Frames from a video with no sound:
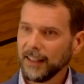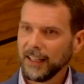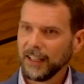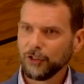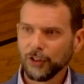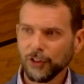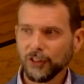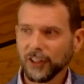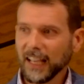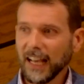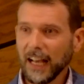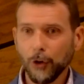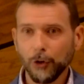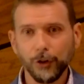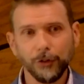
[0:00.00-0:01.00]
It's just a
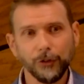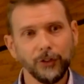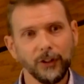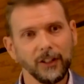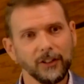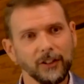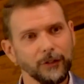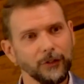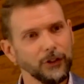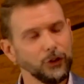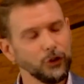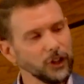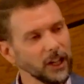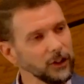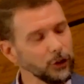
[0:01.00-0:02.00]
counterfeit of the
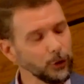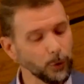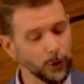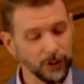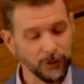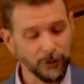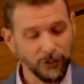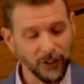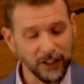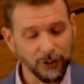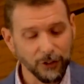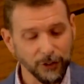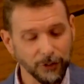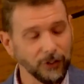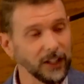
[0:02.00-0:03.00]
genuine
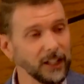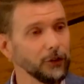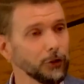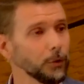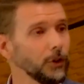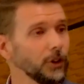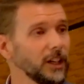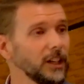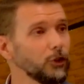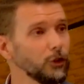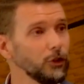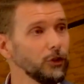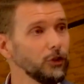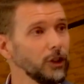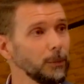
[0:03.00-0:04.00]
face to face
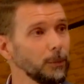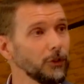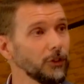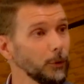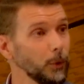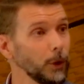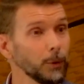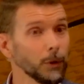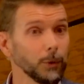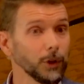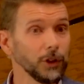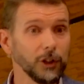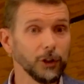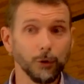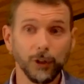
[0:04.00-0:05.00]
relationships that we were
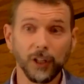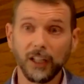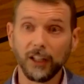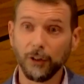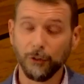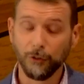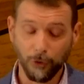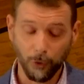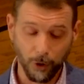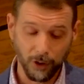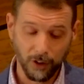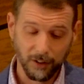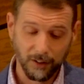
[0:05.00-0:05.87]
really created for.